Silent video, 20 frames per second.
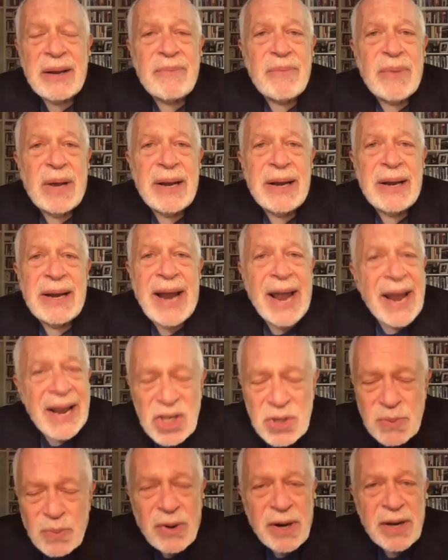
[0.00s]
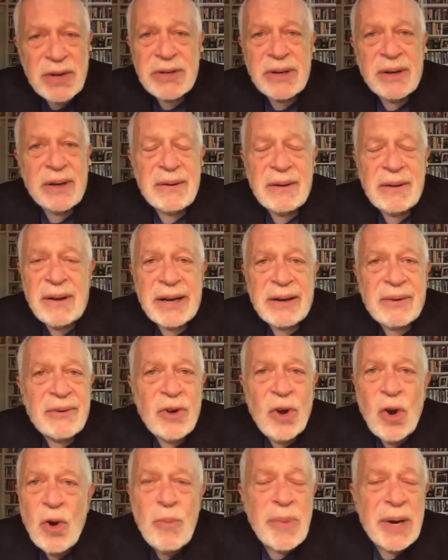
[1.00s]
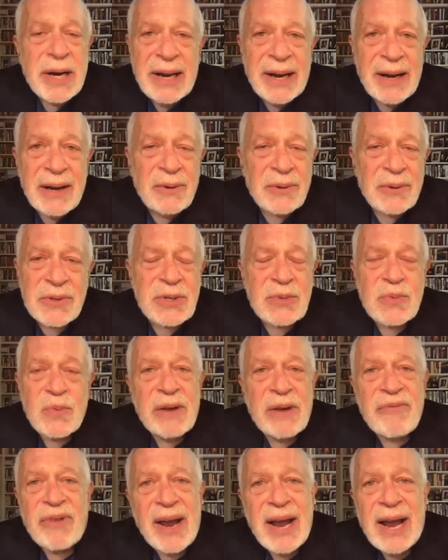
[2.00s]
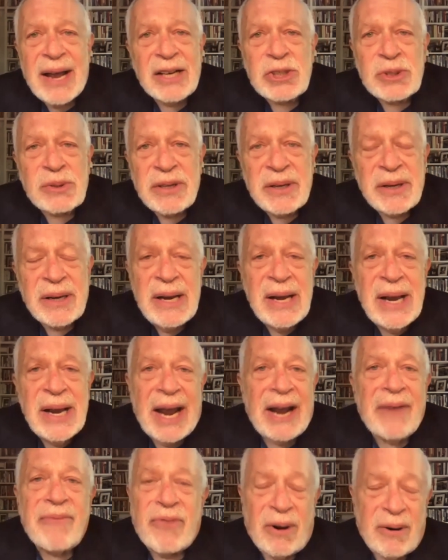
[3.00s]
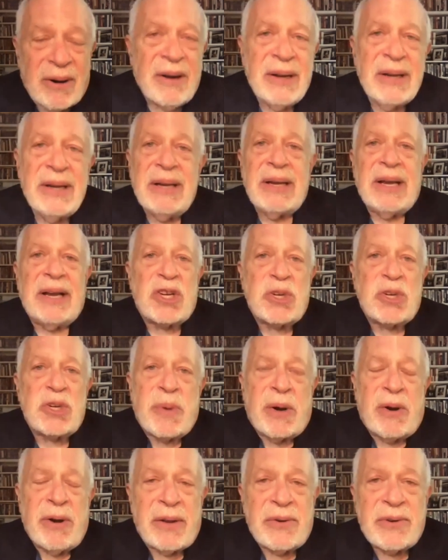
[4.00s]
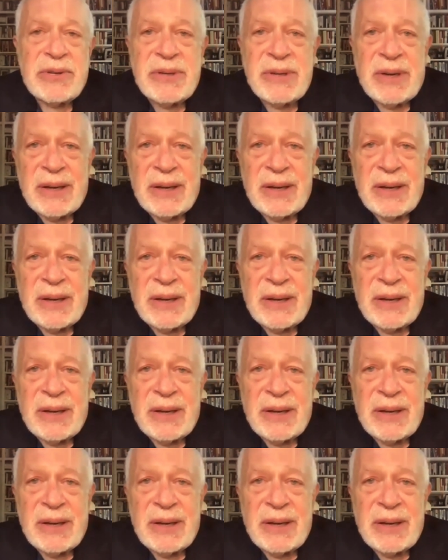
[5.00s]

an ex-president like nobody else we've actually ever experienced.